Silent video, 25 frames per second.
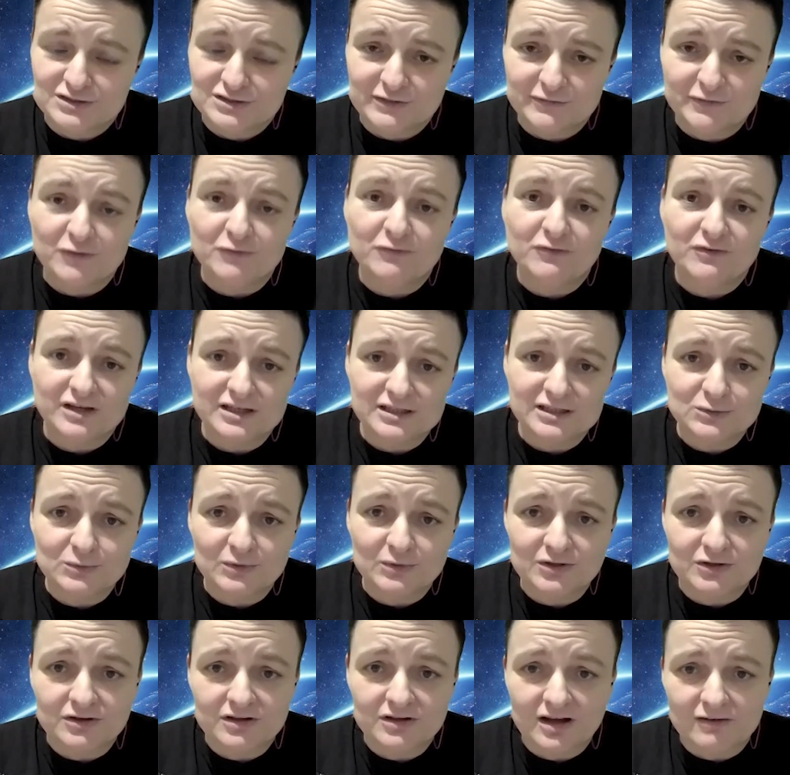If you freeze
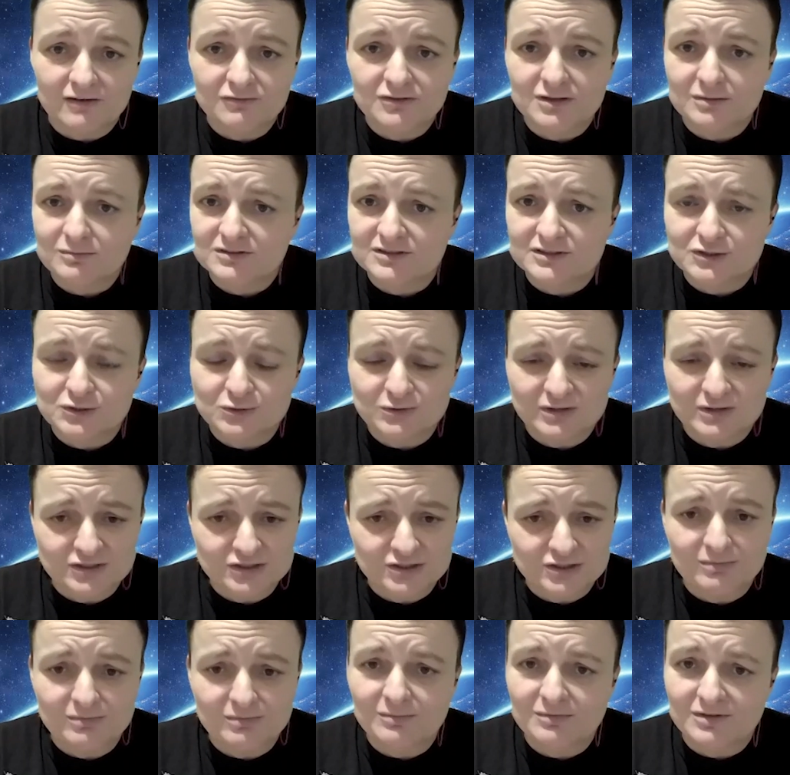when you're in a comfortable
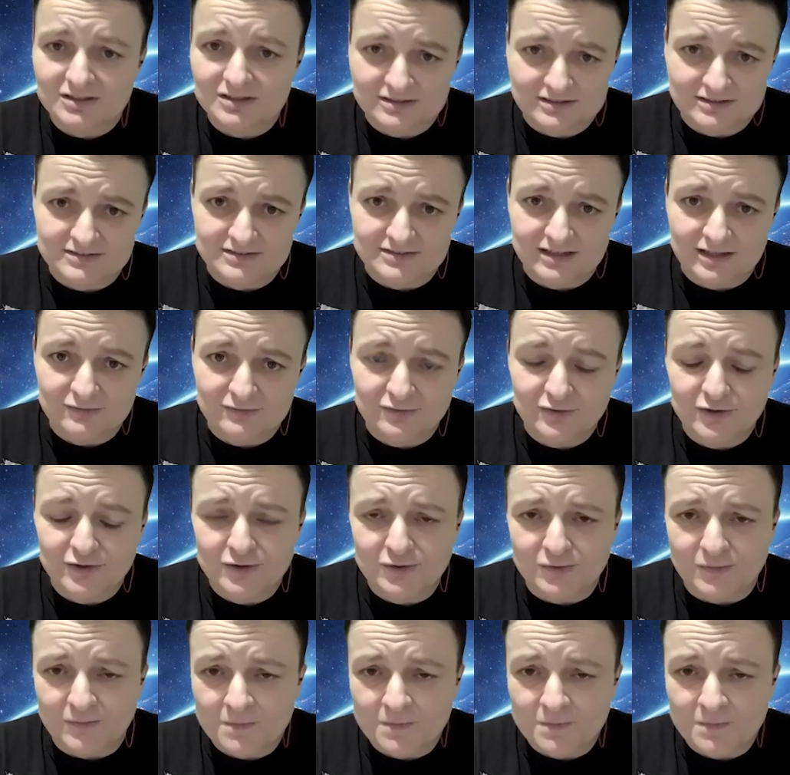situation, maybe this is not for you,